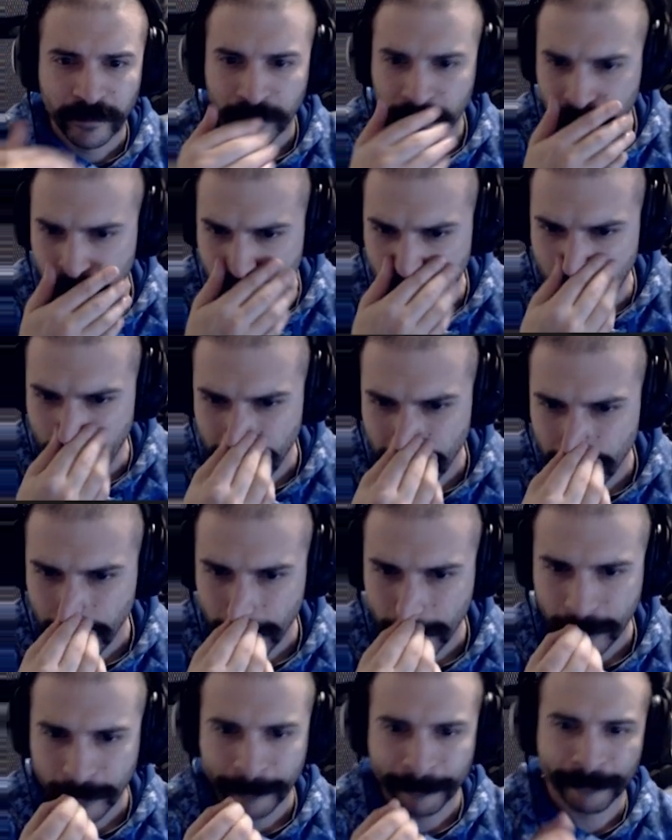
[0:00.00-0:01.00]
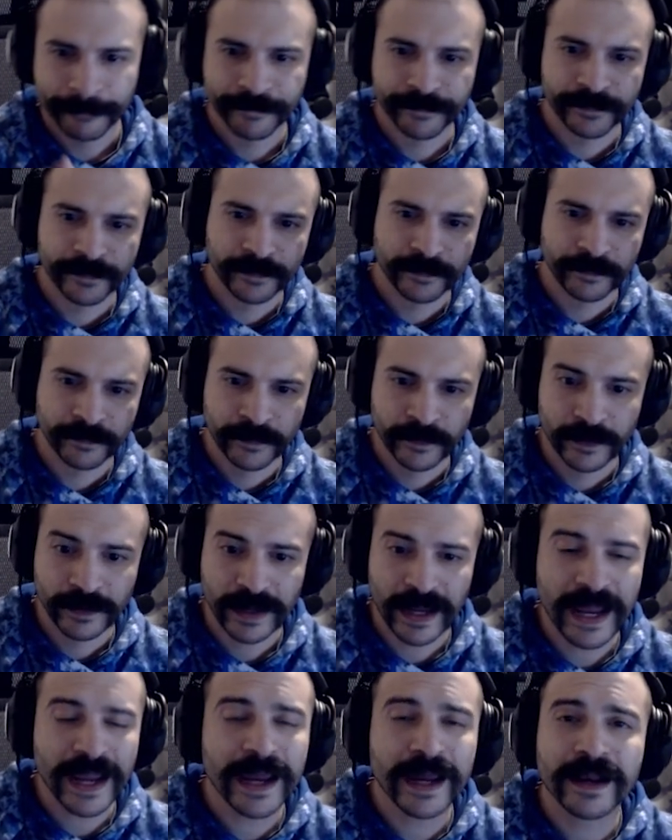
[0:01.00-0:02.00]
Okay.
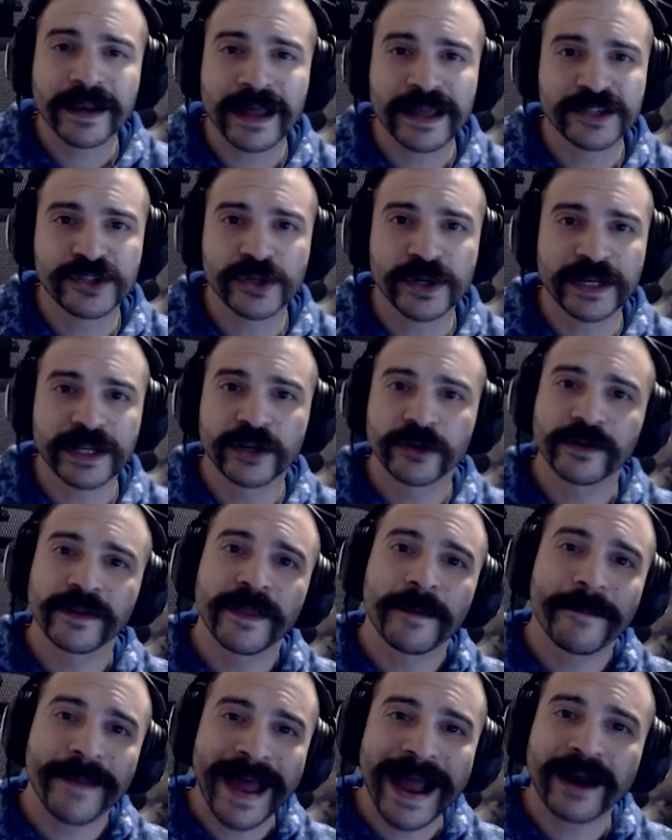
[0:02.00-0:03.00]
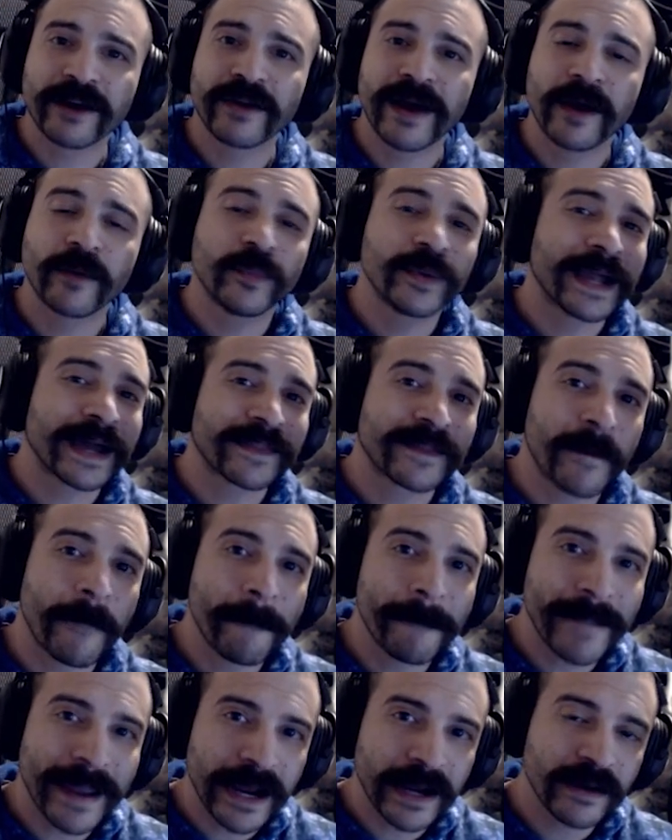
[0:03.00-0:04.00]
And as you can hear in the background, we got the
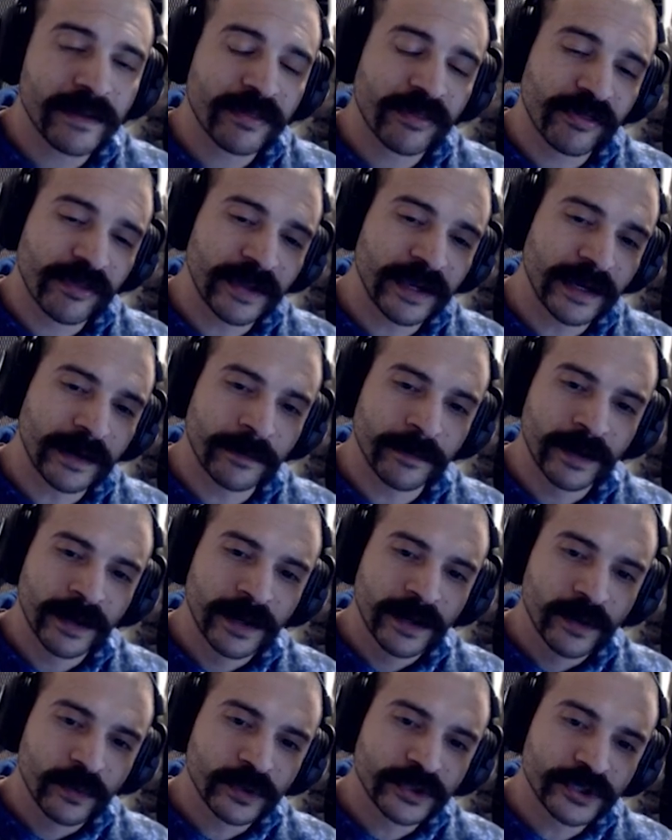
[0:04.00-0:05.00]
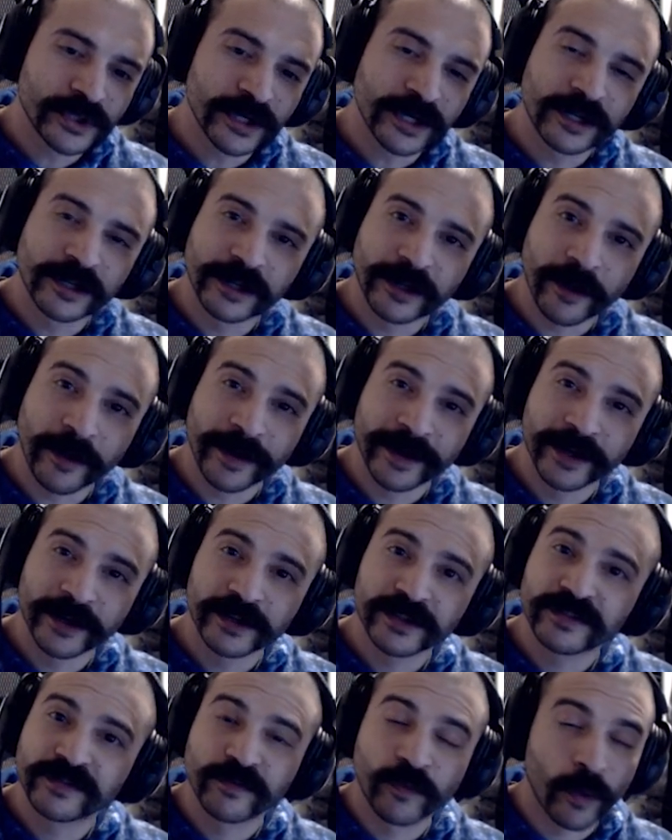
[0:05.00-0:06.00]
main theme, which you can click right here.
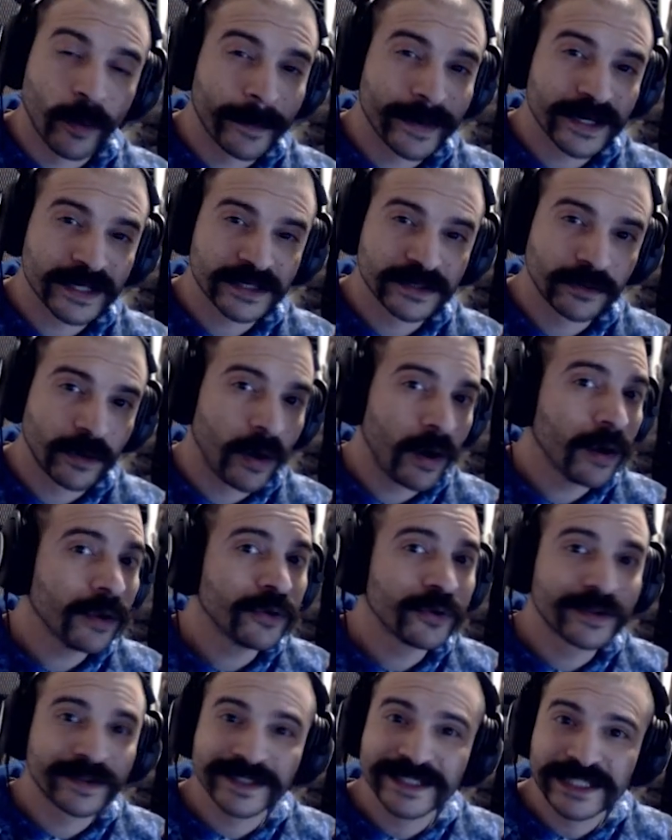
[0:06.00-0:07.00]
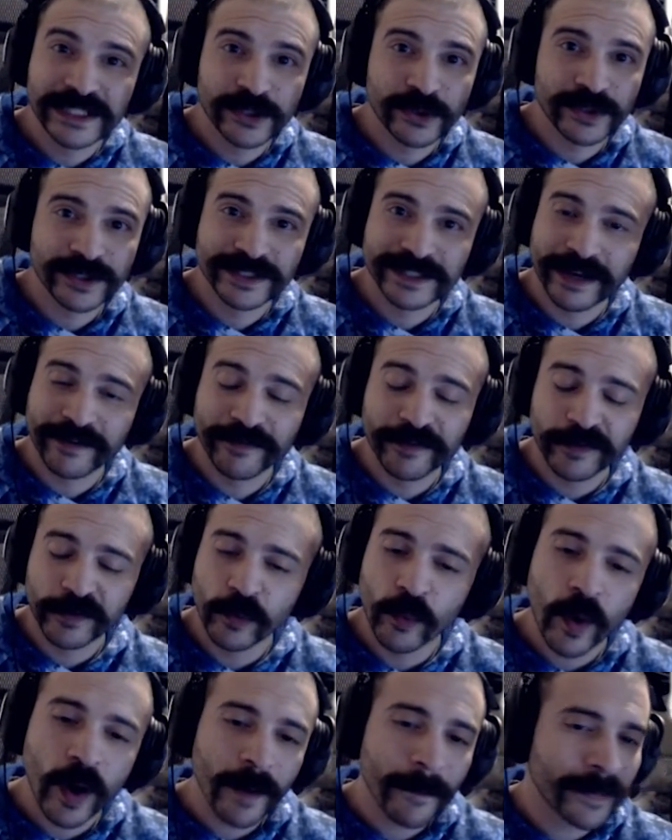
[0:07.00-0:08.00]
It's 4 minutes long. You can listen to it yourself if you
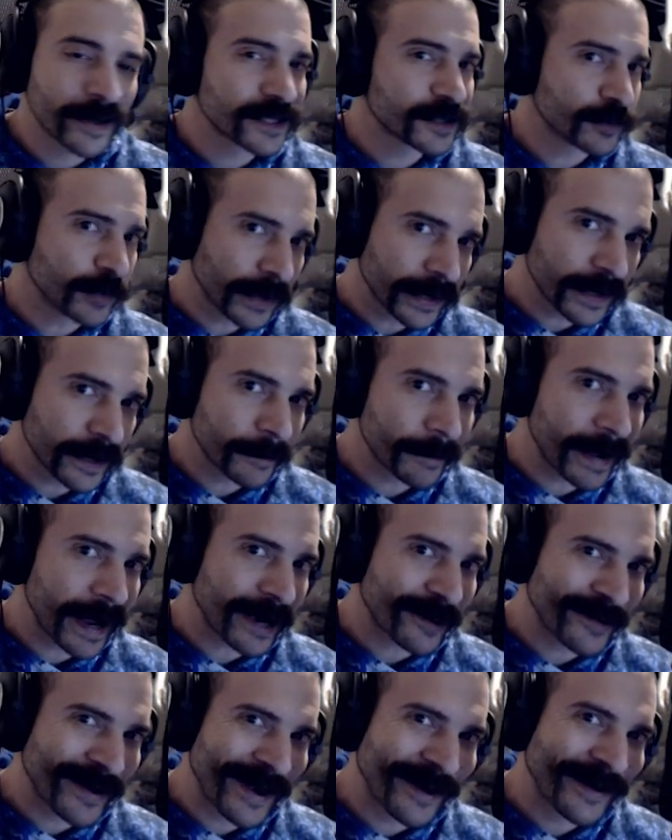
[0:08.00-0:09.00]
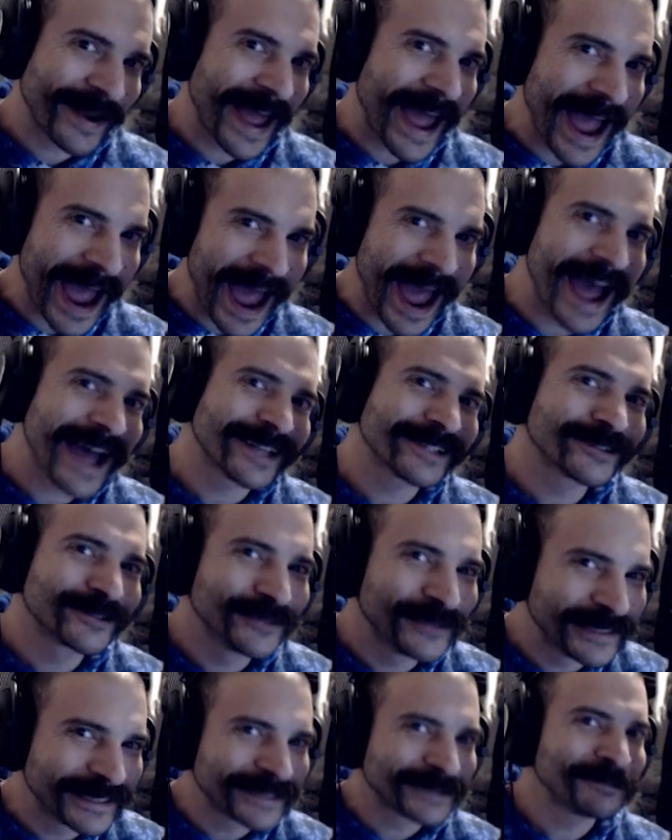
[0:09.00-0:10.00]
want, but it's playing in the background as
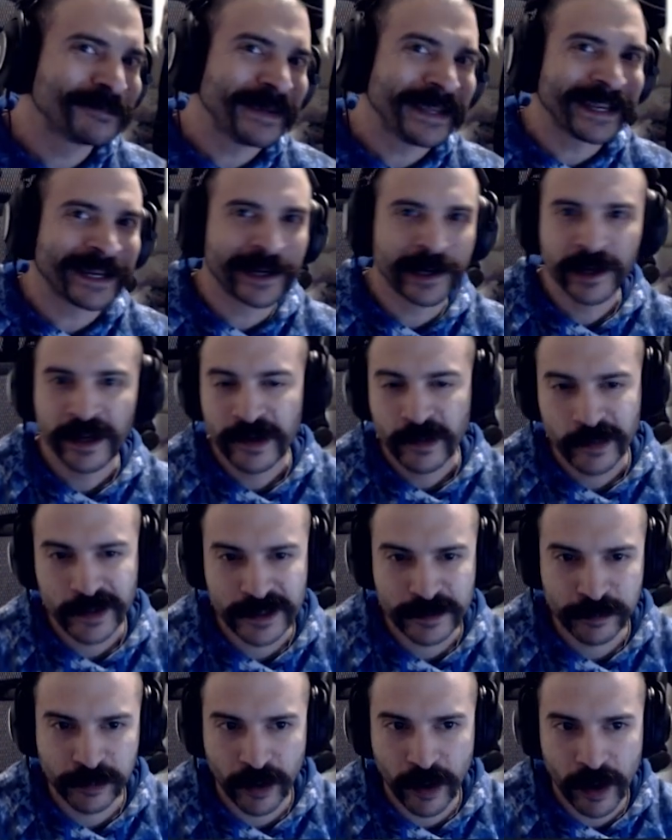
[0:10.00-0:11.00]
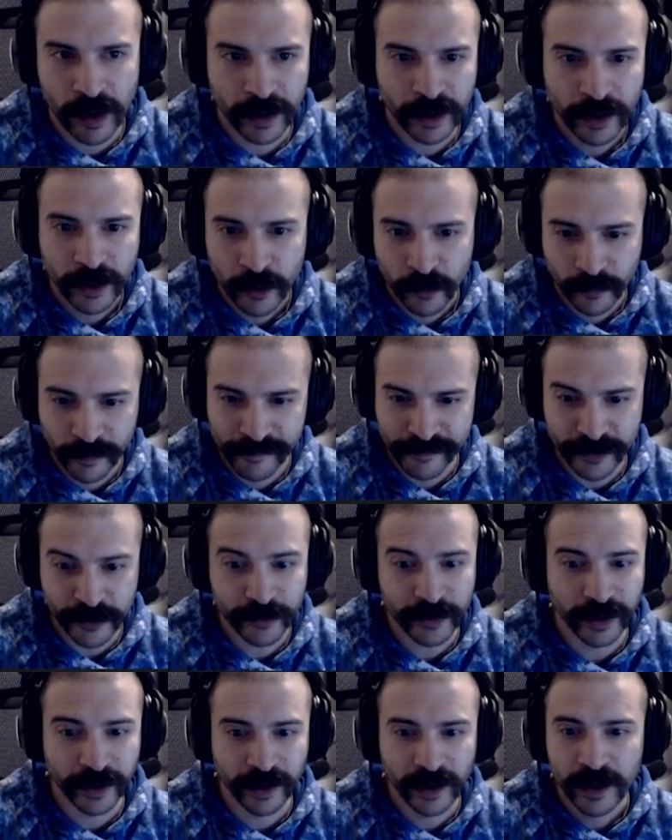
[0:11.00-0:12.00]
we speak with this blog review
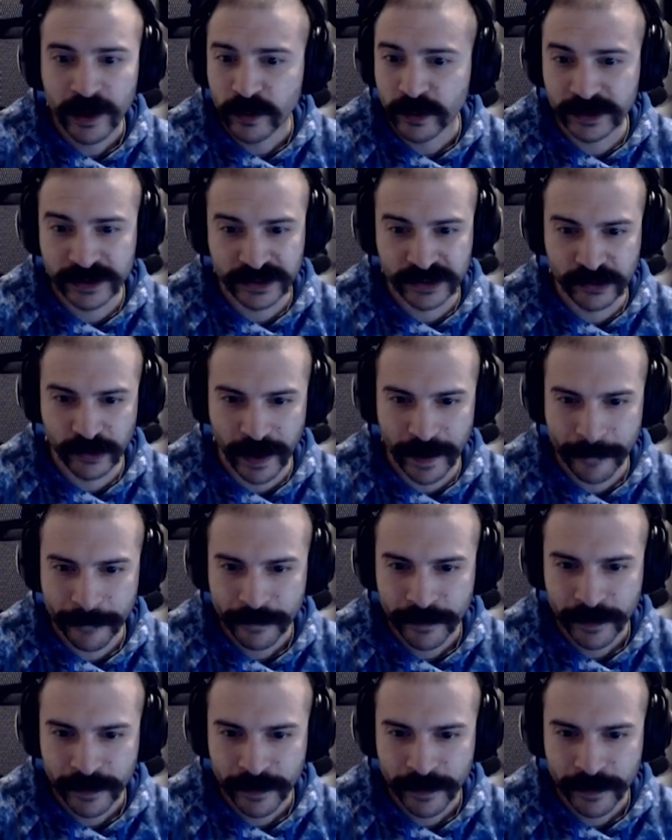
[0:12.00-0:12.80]
here, which is great.